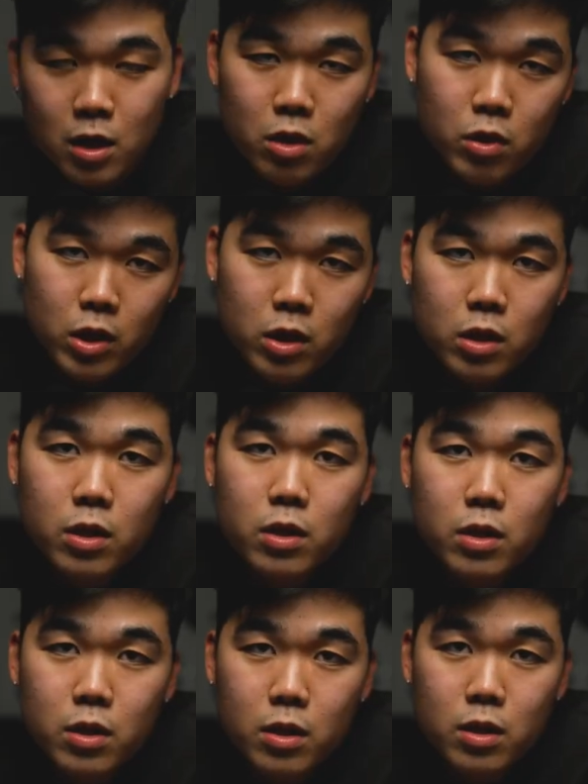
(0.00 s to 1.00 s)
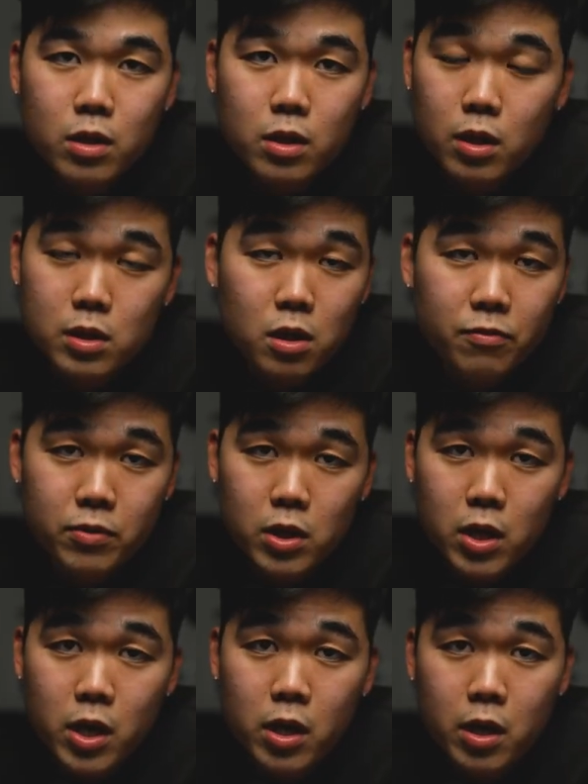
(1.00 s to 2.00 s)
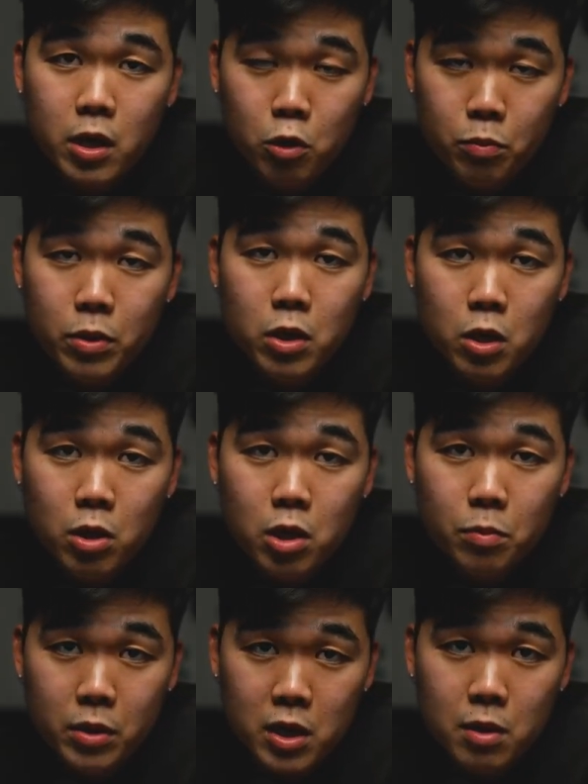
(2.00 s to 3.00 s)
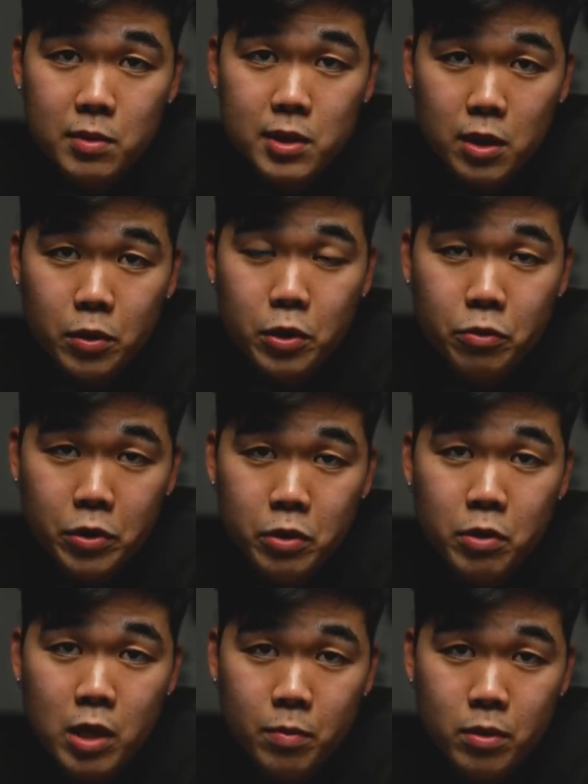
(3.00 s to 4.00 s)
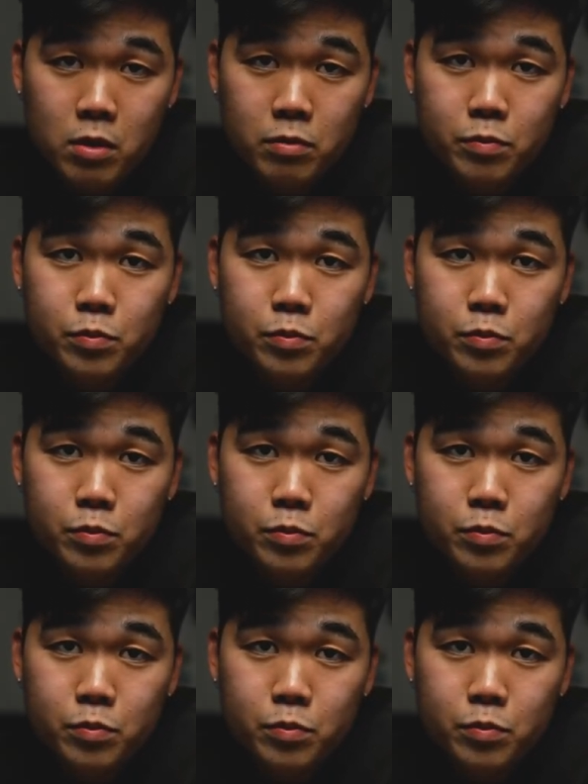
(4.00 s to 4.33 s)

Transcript: Alright, that's all for today. I hope you know how to become a South Korean rapper.